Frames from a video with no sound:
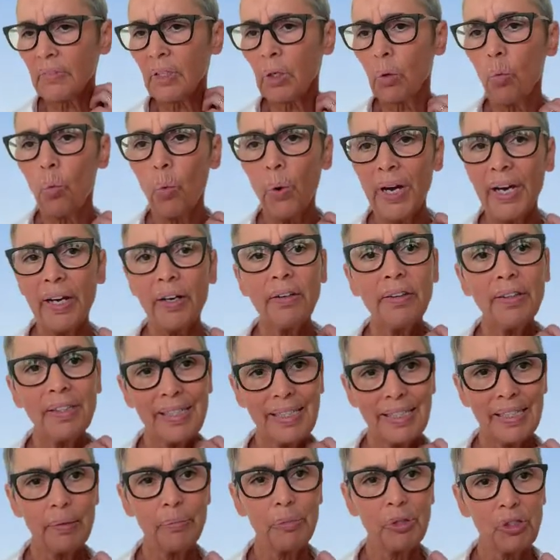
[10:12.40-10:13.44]
where the
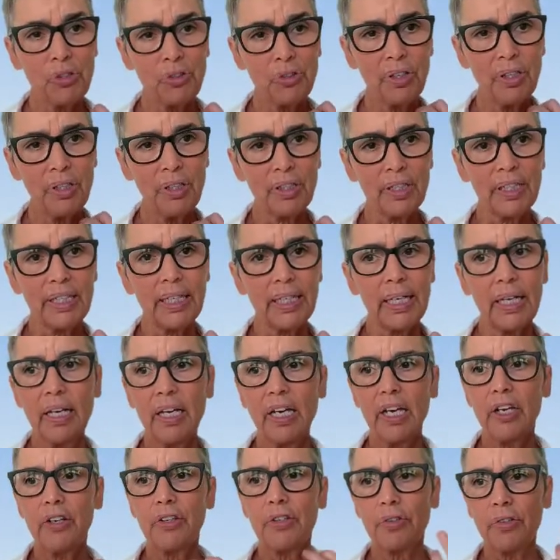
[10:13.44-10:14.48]
team is struggling.
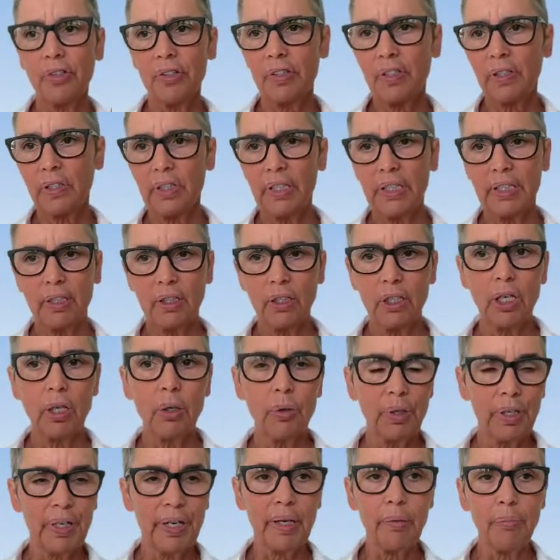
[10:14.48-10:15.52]
So just look at the
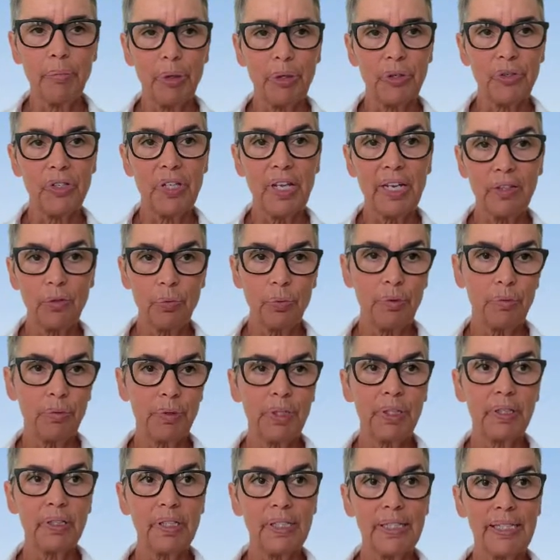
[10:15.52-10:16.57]
lower numbers. That's where we're
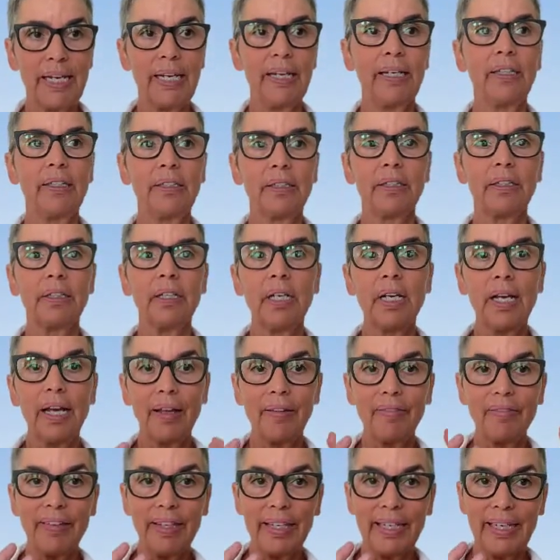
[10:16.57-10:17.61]
going to tailor
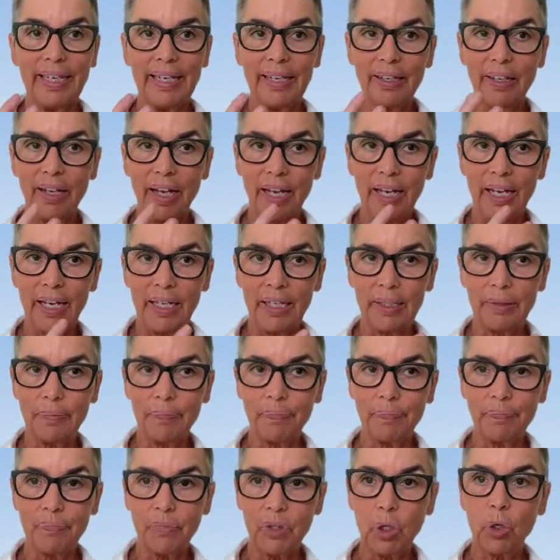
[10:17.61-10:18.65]
the
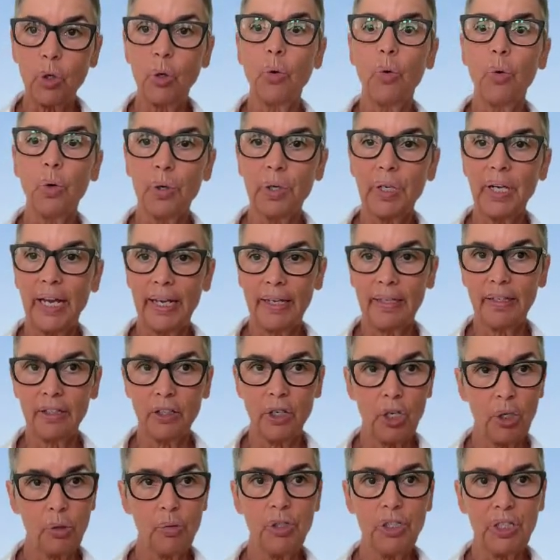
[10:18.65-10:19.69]
cohort and the
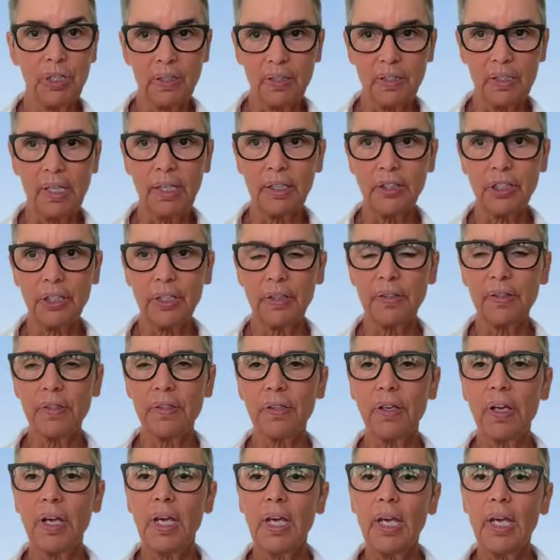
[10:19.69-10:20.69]
coaching sessions.